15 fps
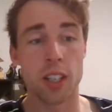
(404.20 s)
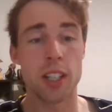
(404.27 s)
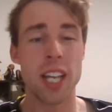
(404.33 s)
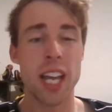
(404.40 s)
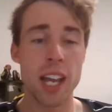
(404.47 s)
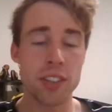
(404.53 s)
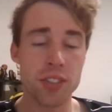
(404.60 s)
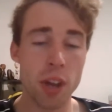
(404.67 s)

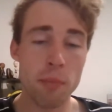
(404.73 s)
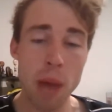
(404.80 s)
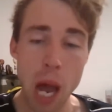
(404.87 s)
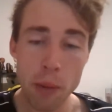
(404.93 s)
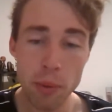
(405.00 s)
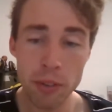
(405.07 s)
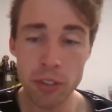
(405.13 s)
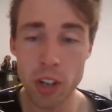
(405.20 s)
Yeah, so
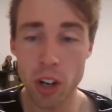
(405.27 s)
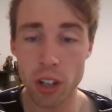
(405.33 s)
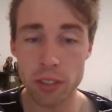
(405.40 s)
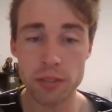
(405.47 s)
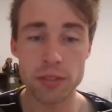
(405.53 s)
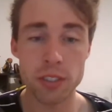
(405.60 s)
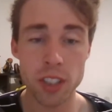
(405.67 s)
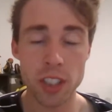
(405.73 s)
Melbourne have
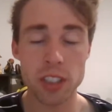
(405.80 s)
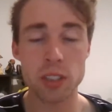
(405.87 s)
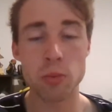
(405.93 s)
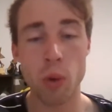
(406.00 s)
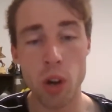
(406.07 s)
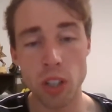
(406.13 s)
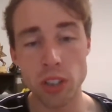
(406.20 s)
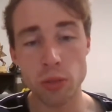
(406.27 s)
got the
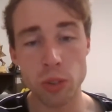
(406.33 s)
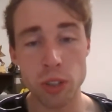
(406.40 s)
Swans,